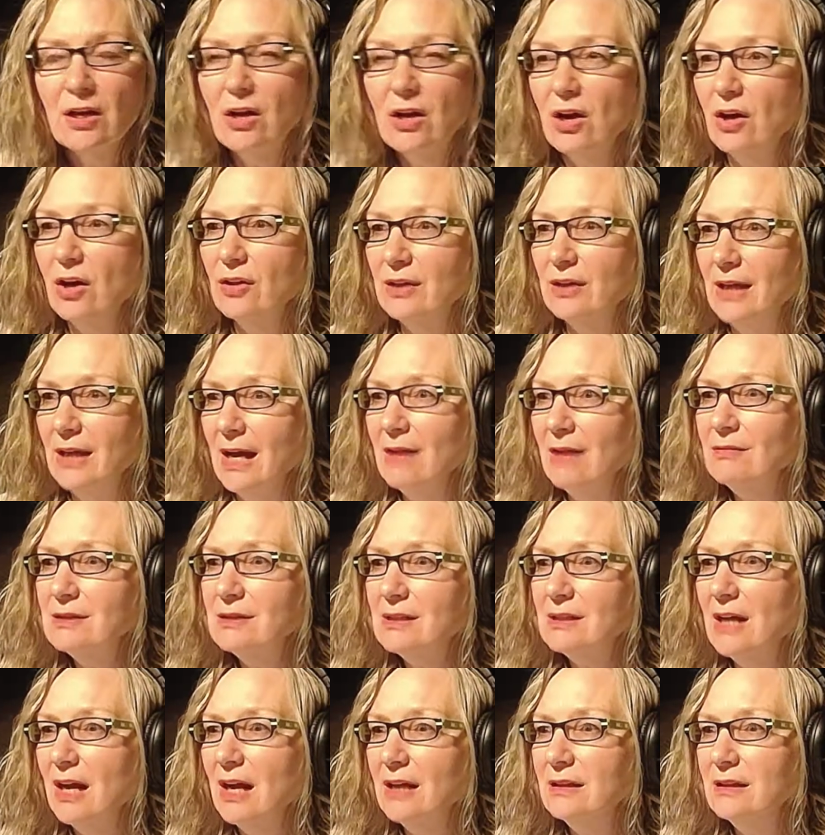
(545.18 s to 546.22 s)
on the
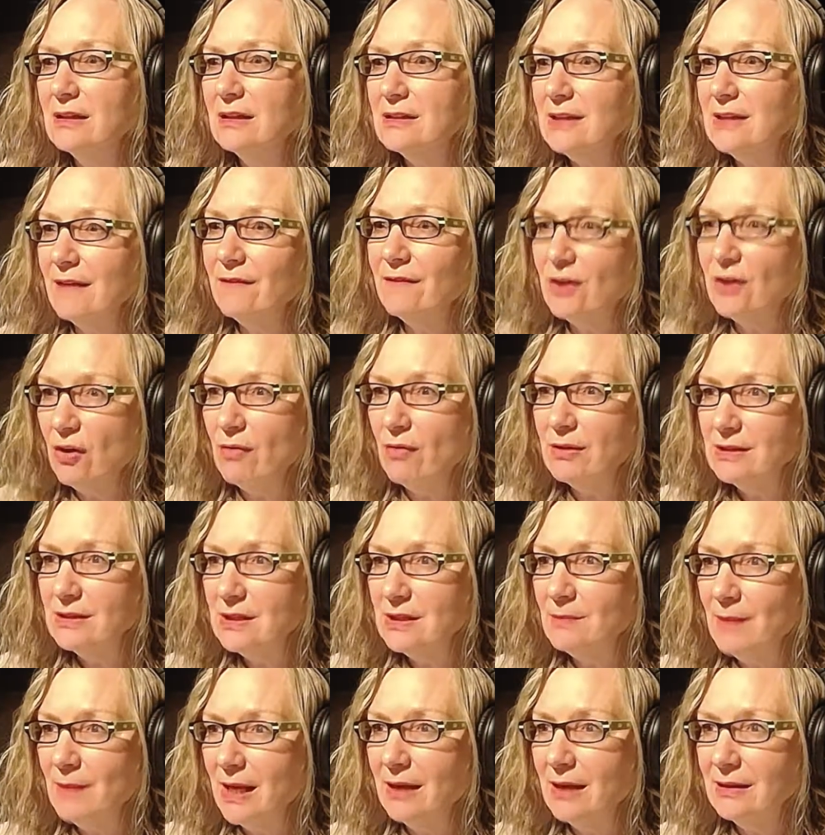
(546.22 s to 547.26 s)
outside that's ever going
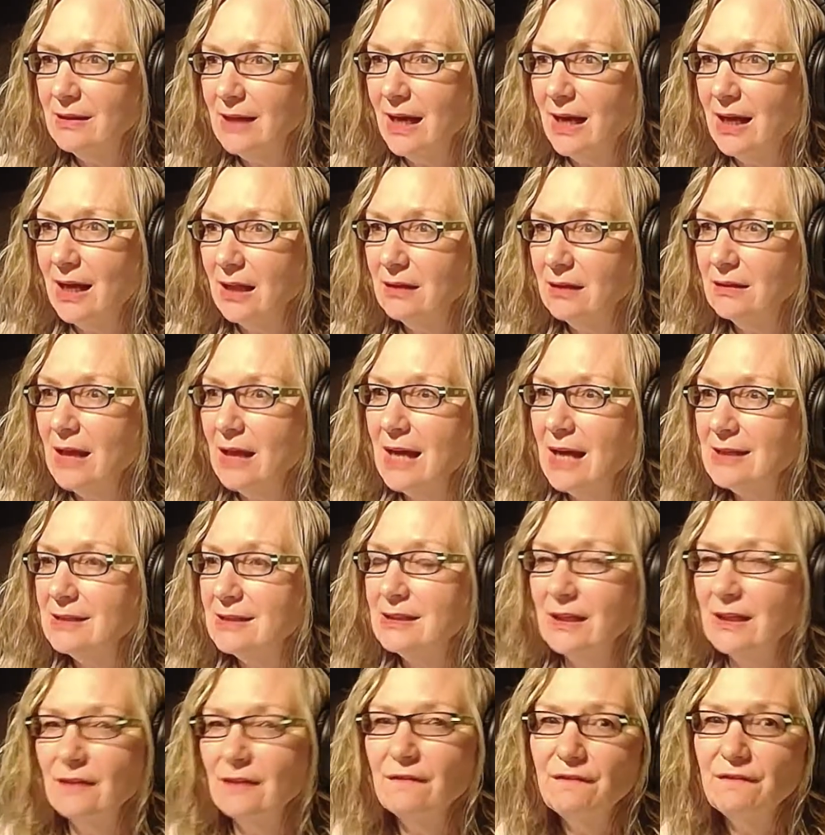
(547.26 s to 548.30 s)
to make that a
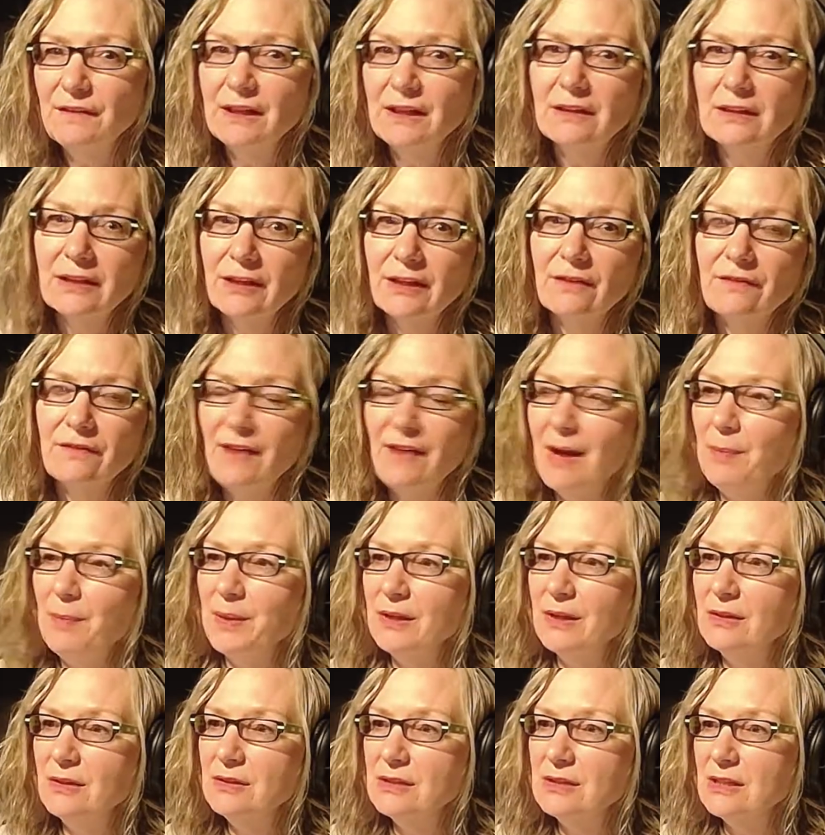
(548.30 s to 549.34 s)
lasting feeling of
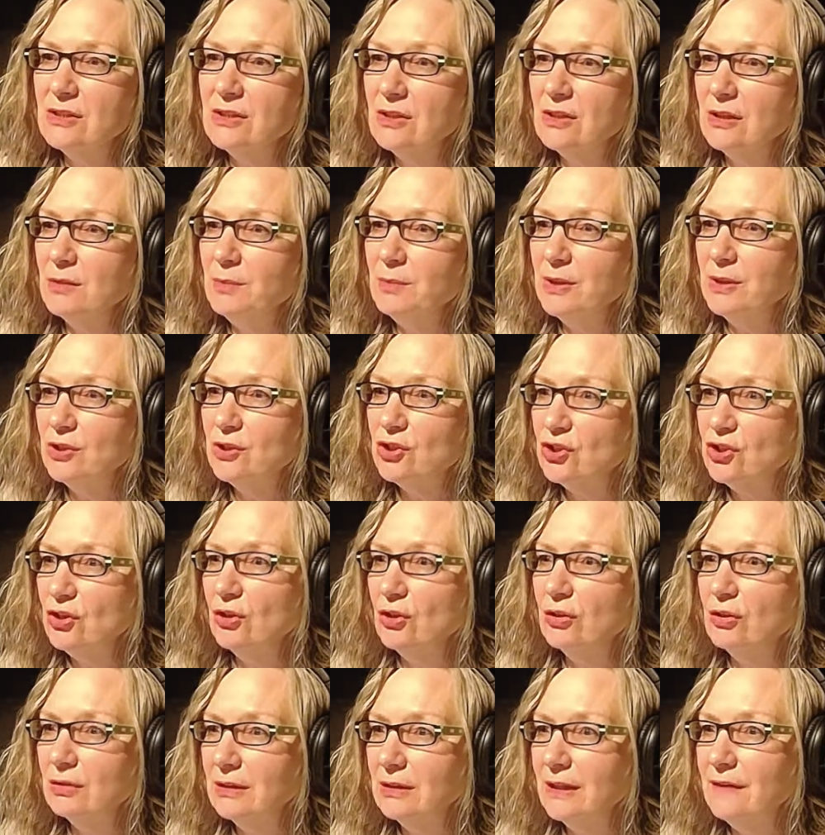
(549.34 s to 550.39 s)
happiness. It's going to be a
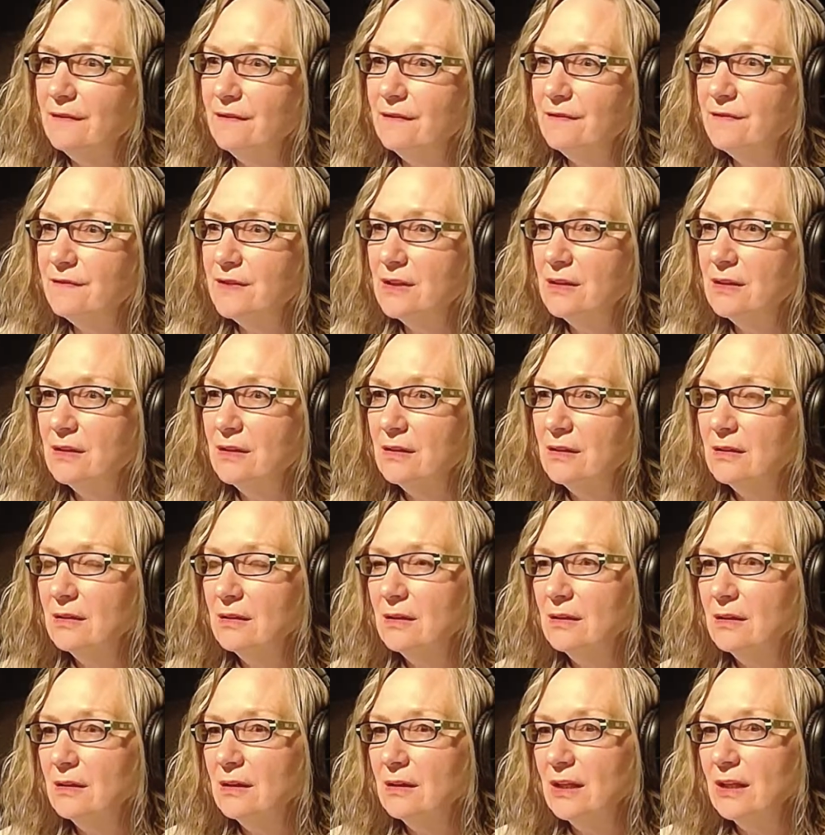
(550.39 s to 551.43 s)
short-lived
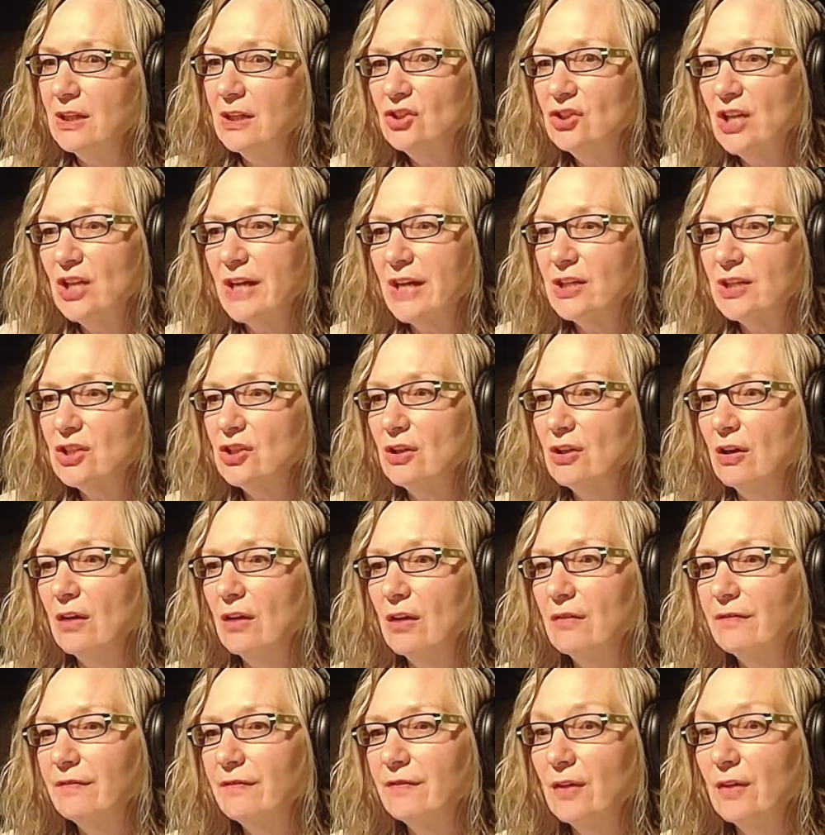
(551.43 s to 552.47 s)
injection
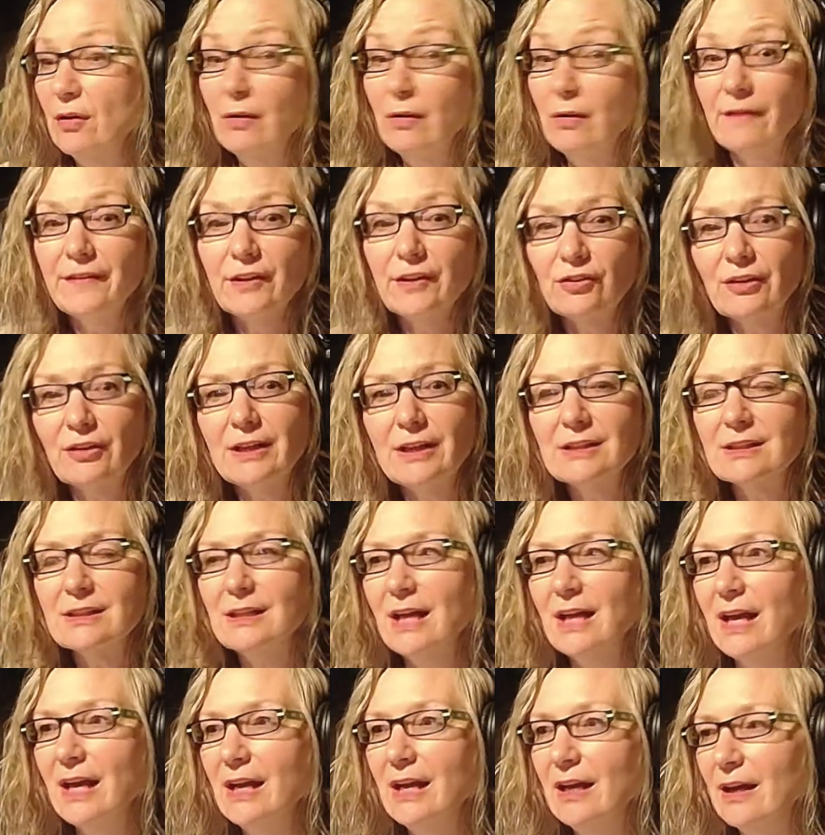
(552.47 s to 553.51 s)
of, oh, I feel great
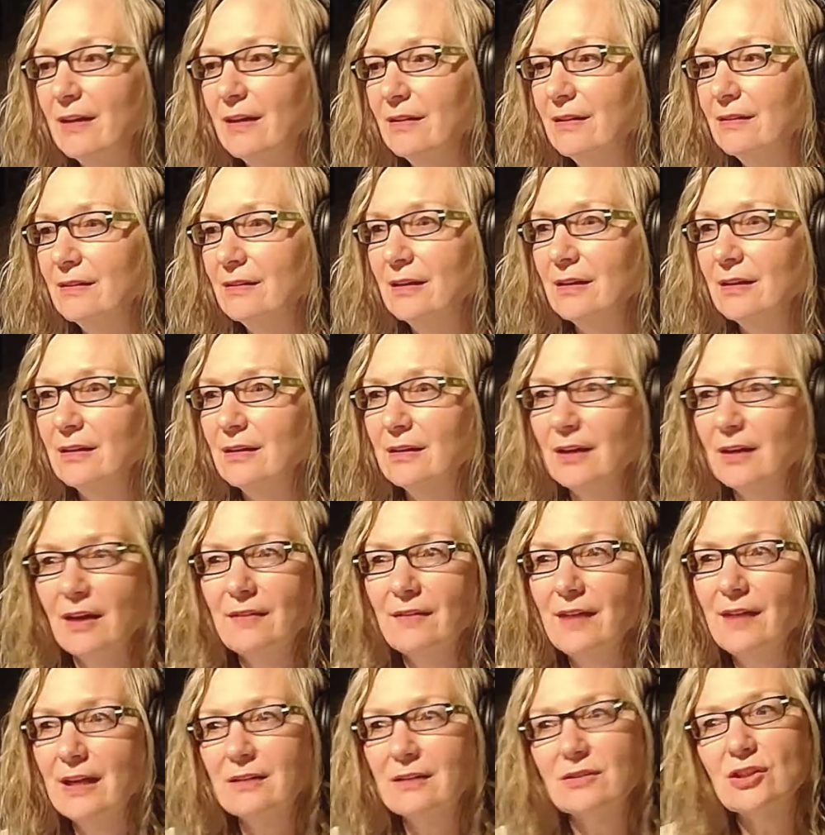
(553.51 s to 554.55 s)
today, and
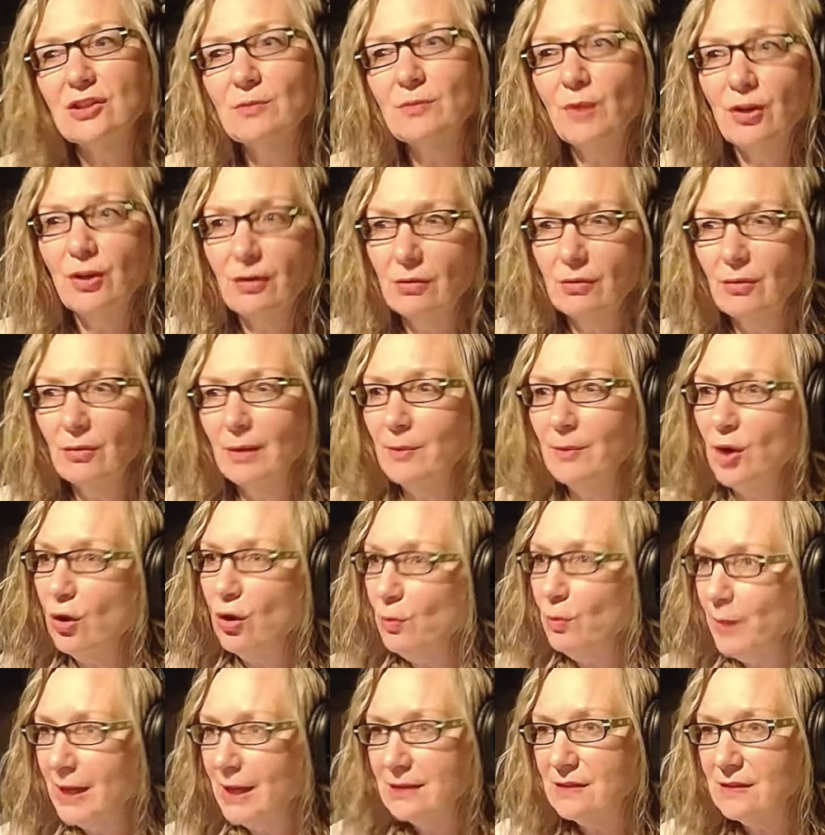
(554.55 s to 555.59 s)
then tomorrow I'm
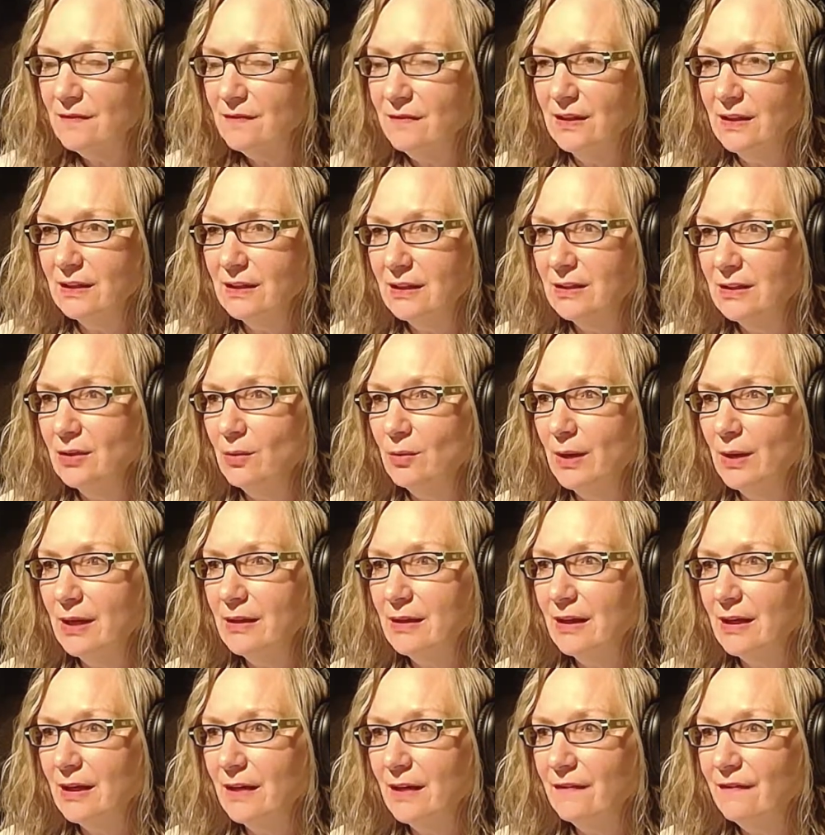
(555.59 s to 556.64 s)
go back to feeling the way
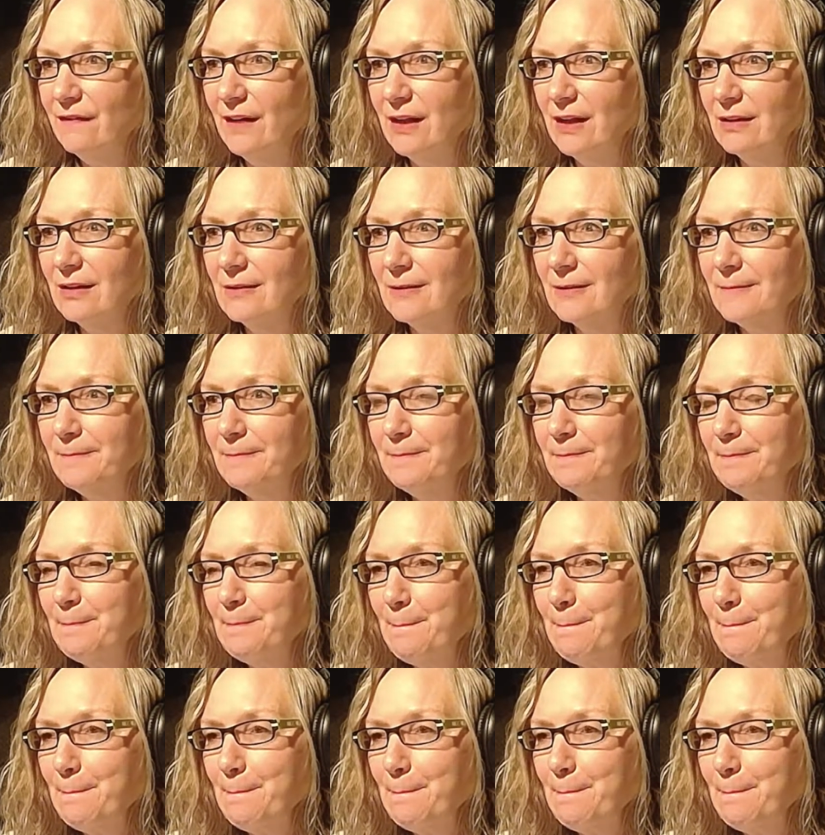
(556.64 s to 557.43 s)
that I felt. And